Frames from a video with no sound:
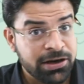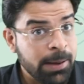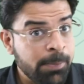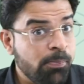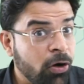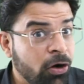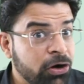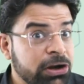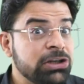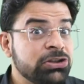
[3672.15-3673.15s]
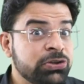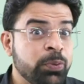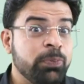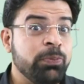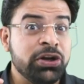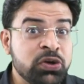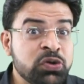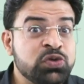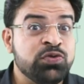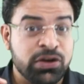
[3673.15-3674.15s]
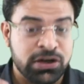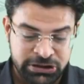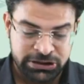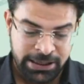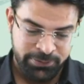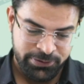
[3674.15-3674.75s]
important super useful concept.